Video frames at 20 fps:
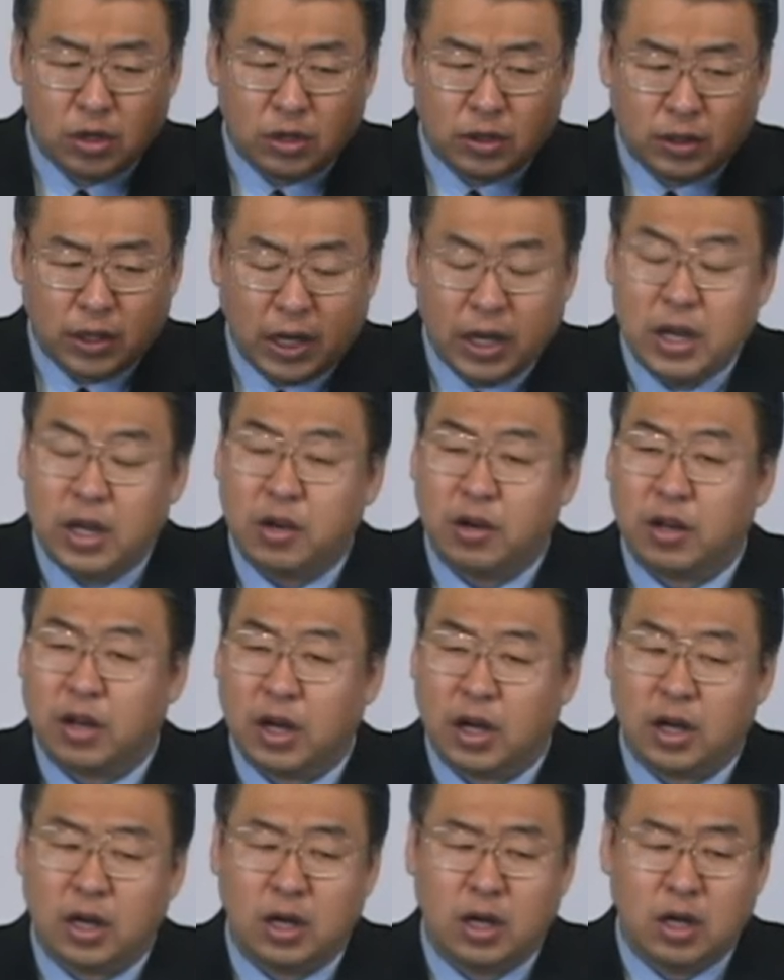This
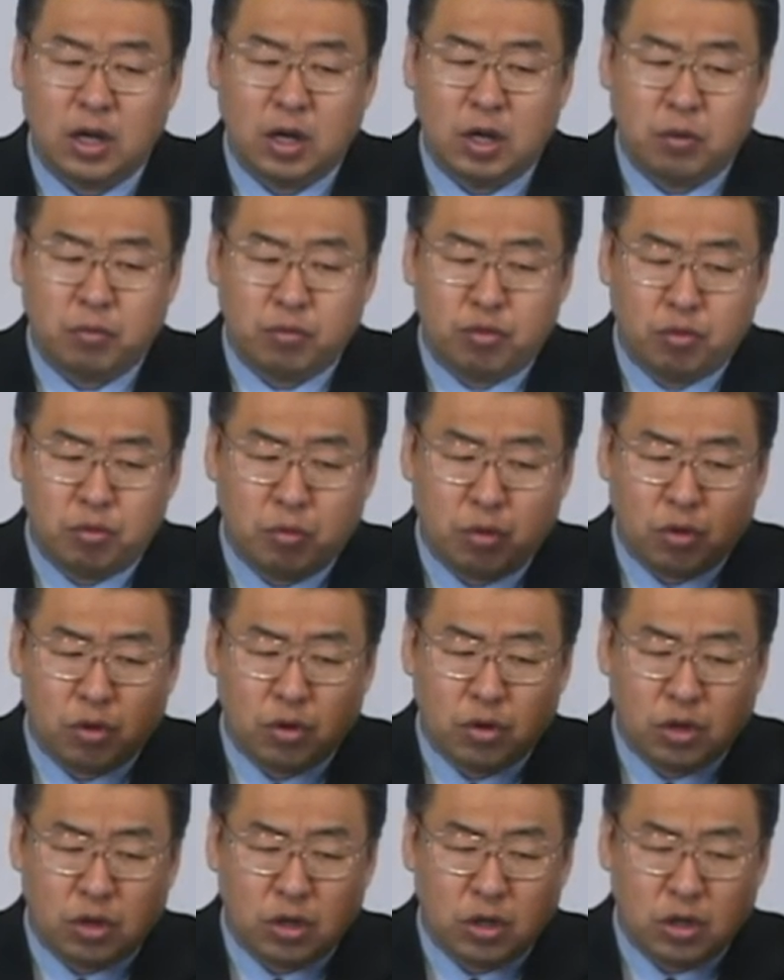does not mean
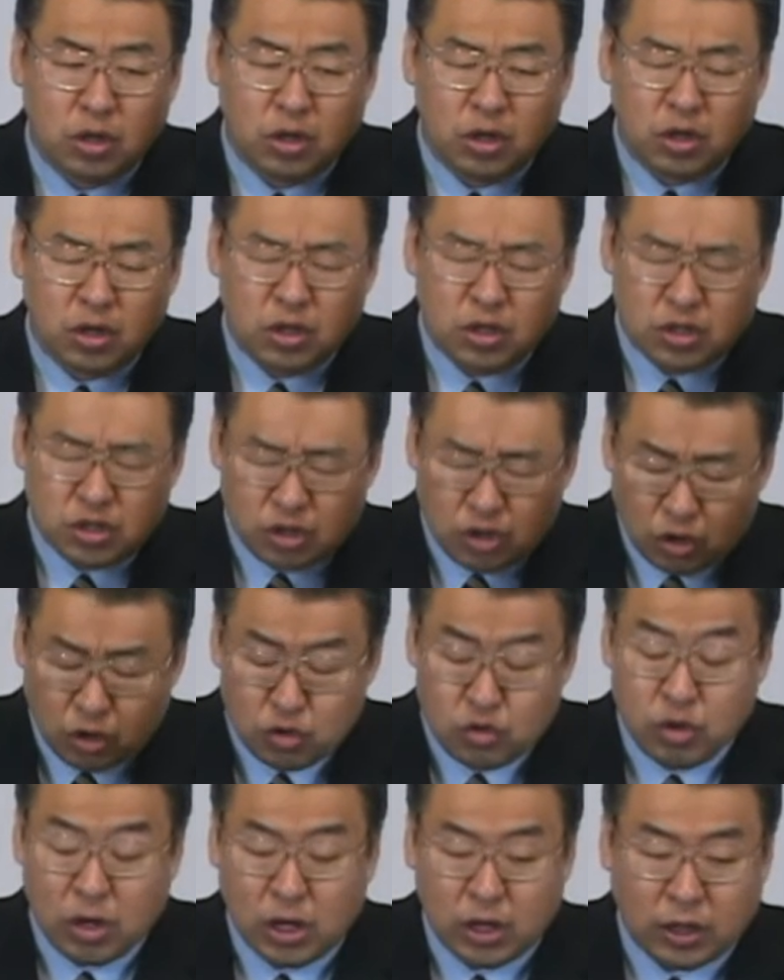that a
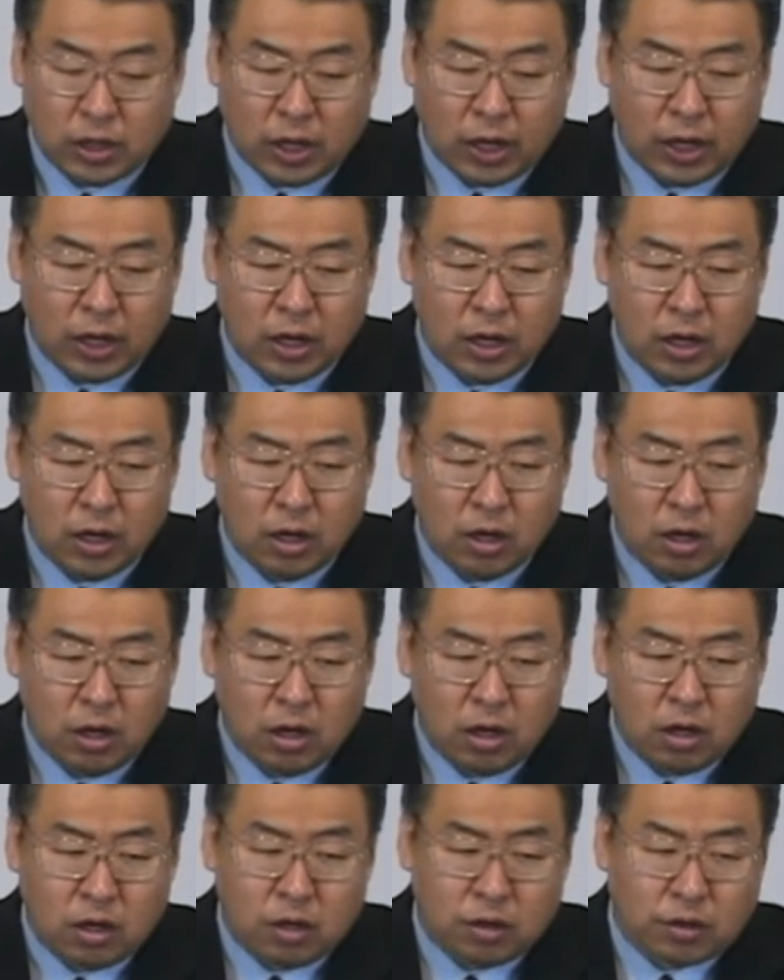believer or
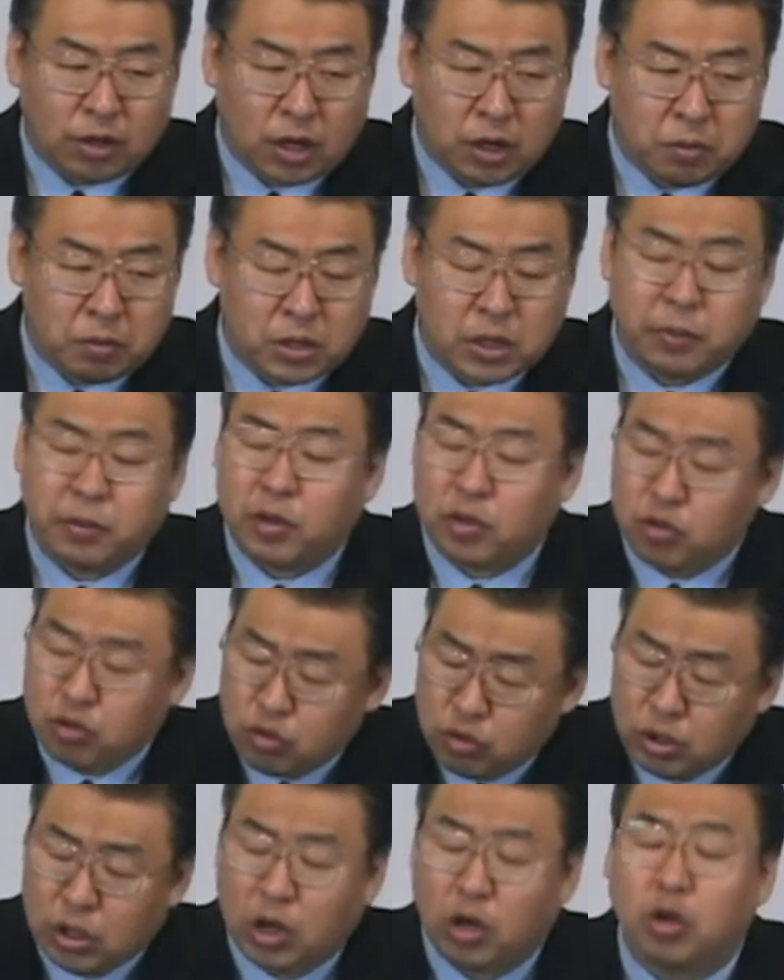a church
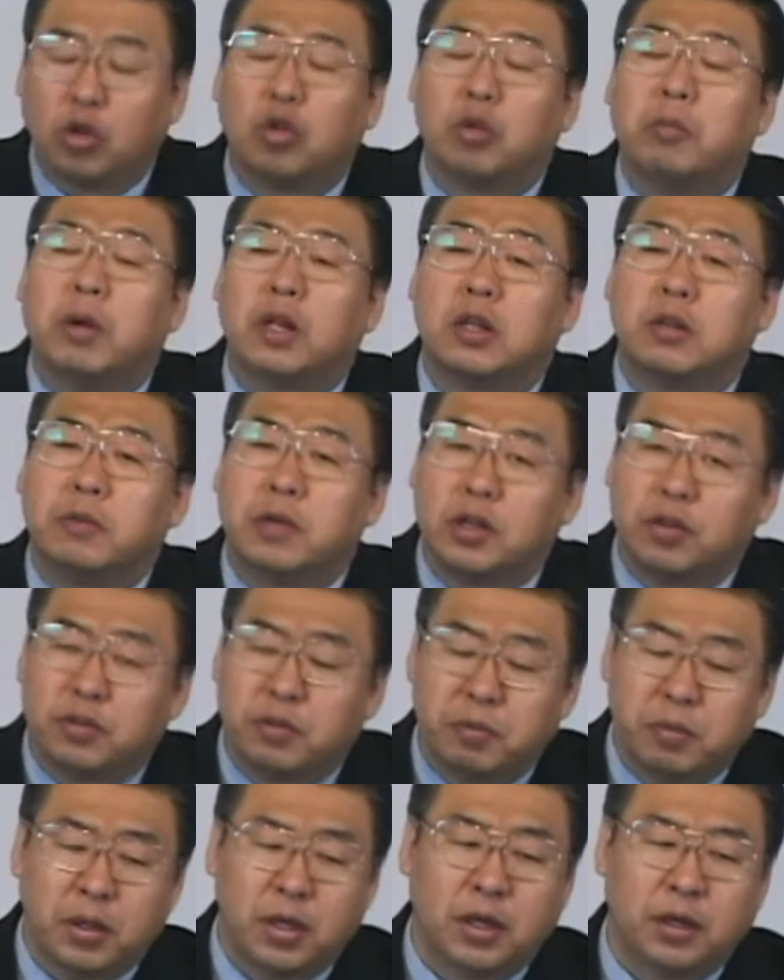should
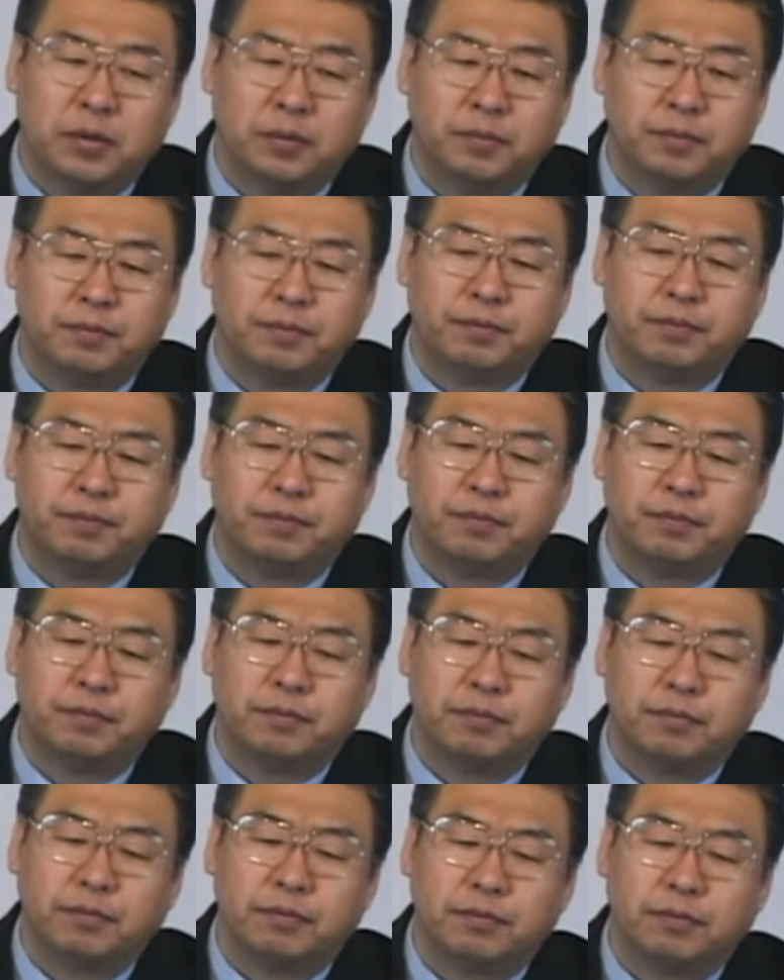become fools.
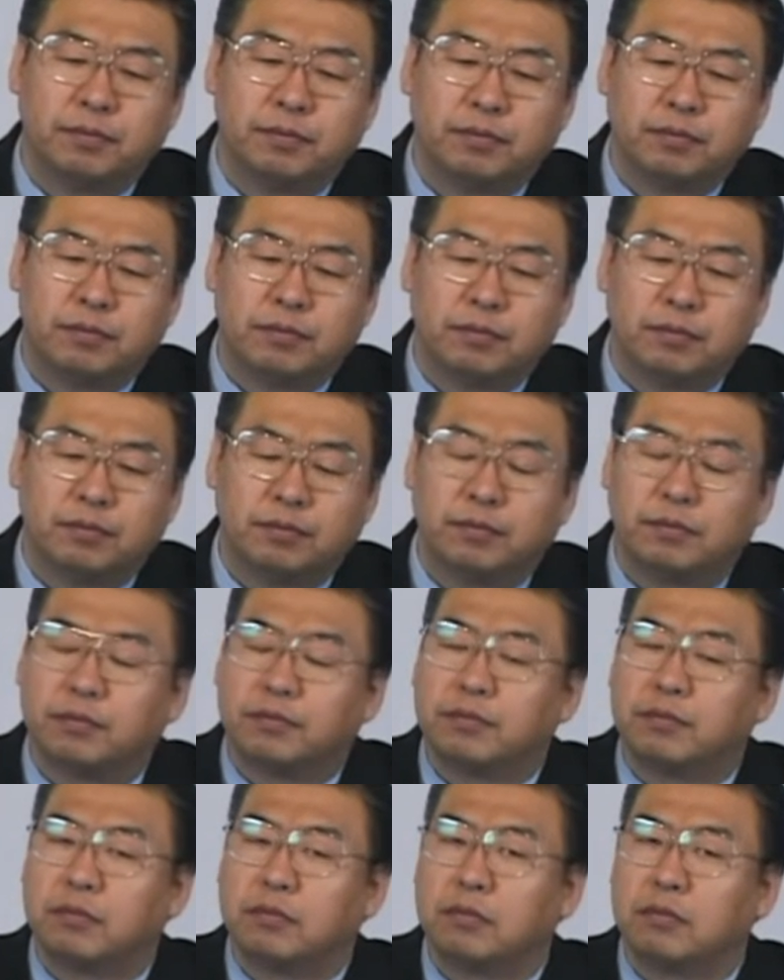
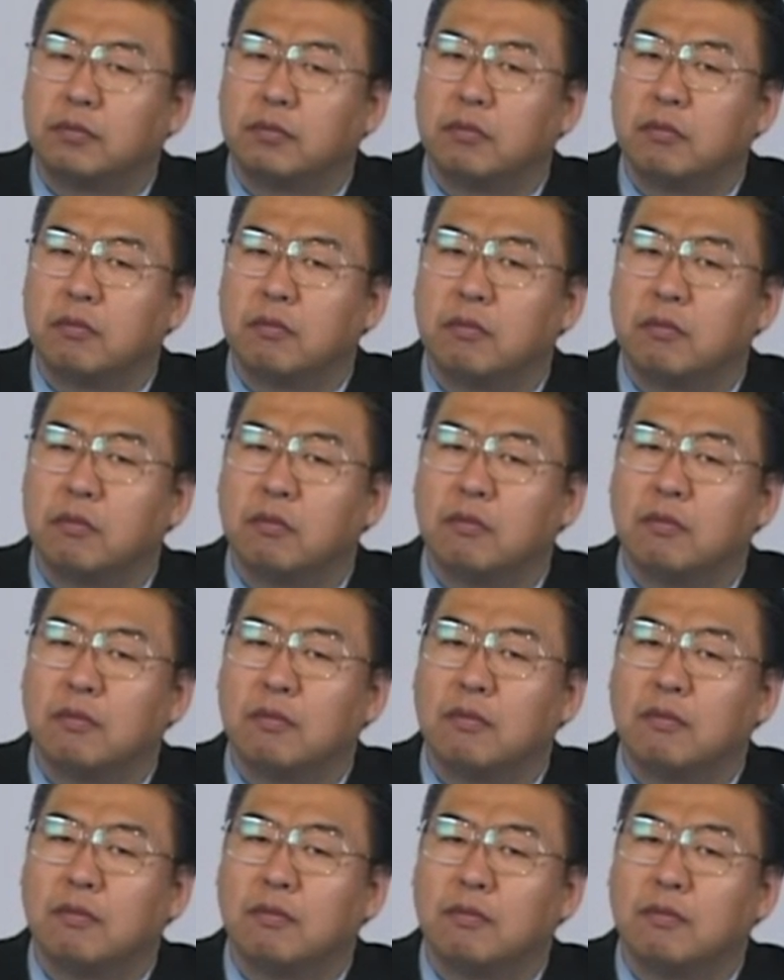Believers
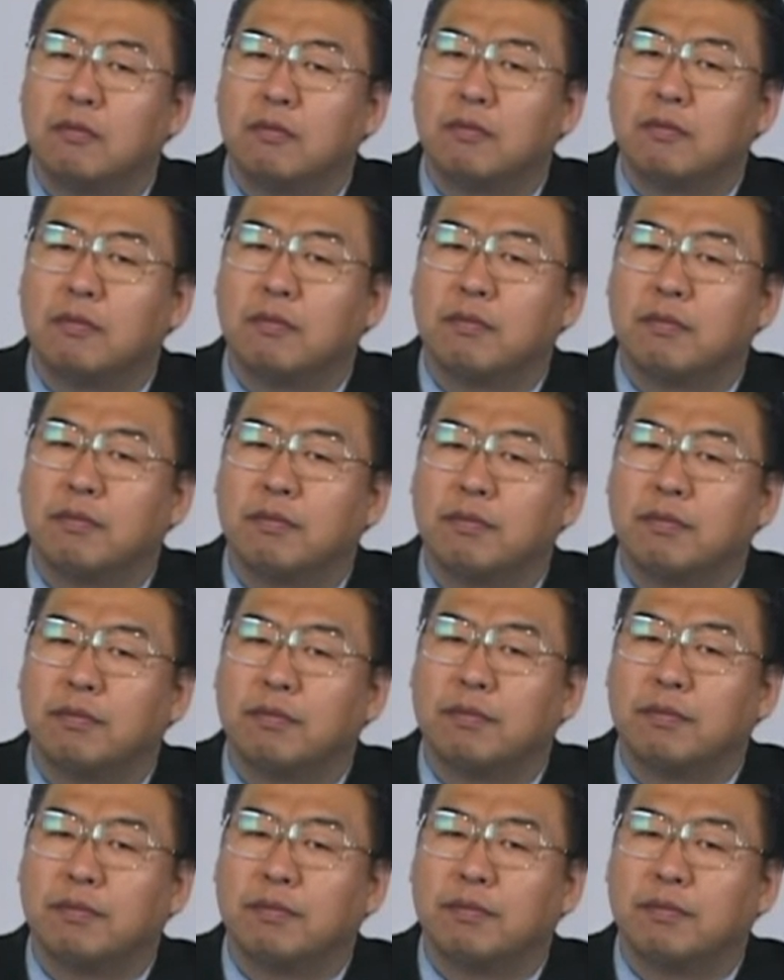should not
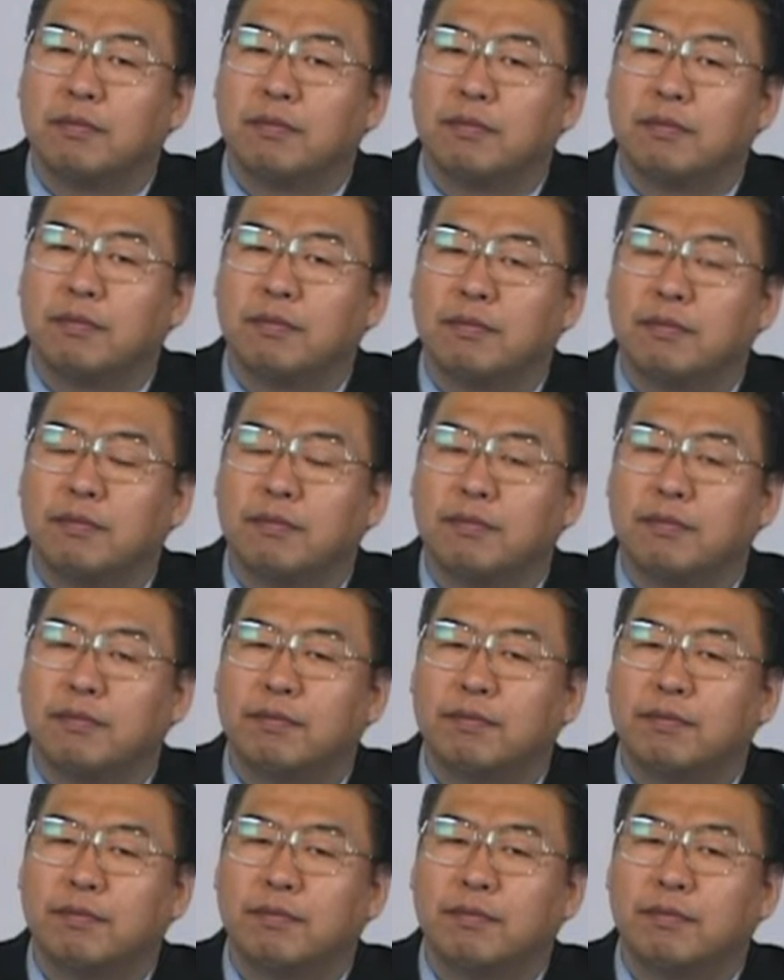sue
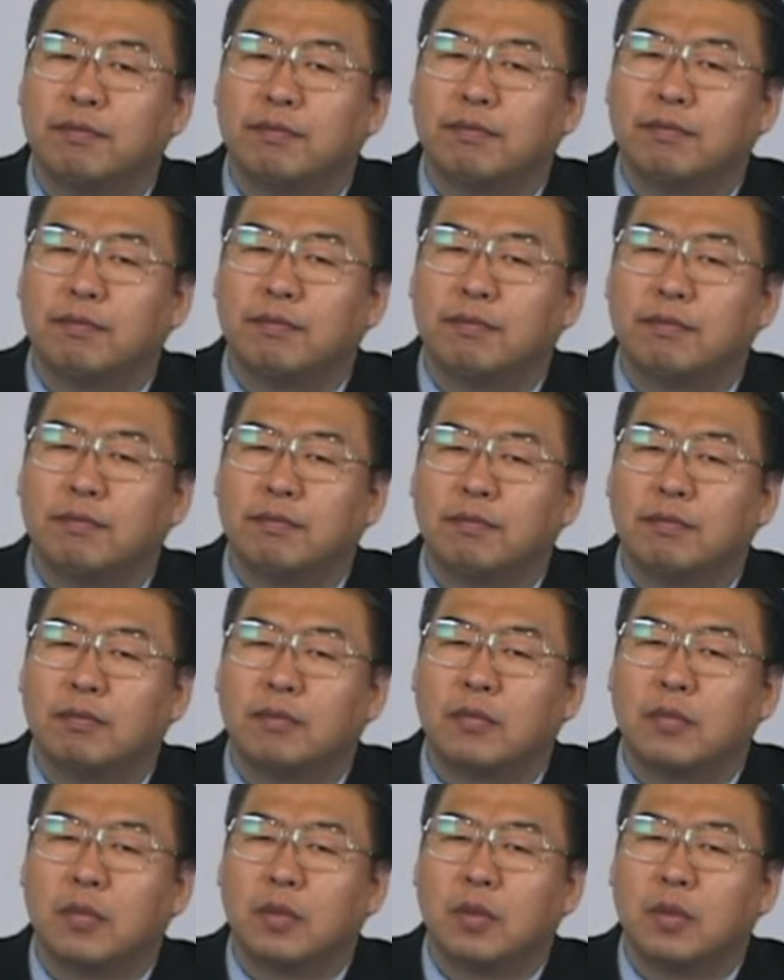one another.